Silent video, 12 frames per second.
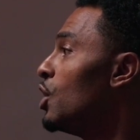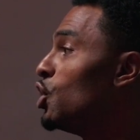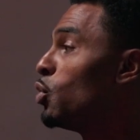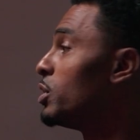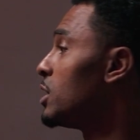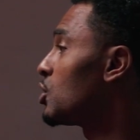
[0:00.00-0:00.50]

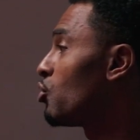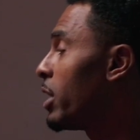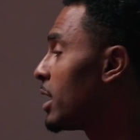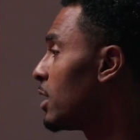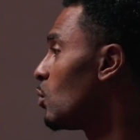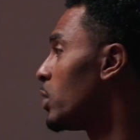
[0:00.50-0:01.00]
You were just
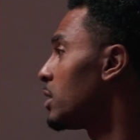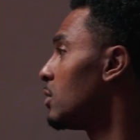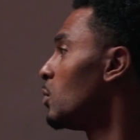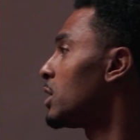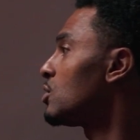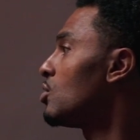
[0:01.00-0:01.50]
credited with
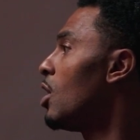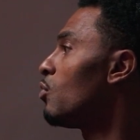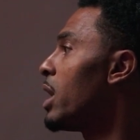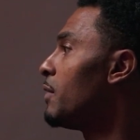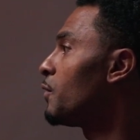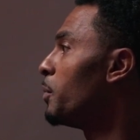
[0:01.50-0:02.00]
the
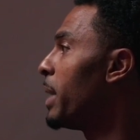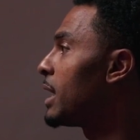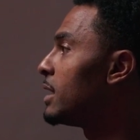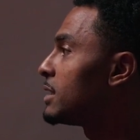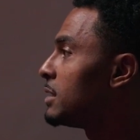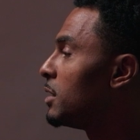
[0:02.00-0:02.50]
songwriting for
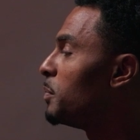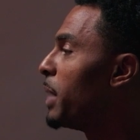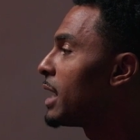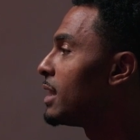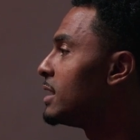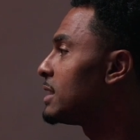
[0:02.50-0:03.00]

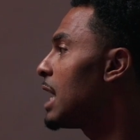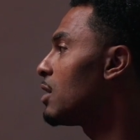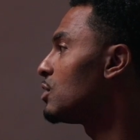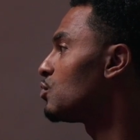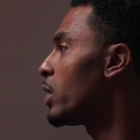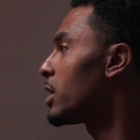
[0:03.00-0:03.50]
Megan Thee
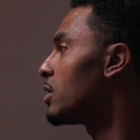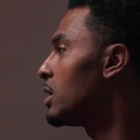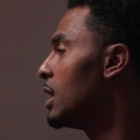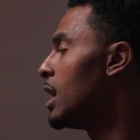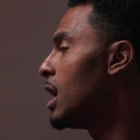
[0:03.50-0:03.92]
Stallion's record,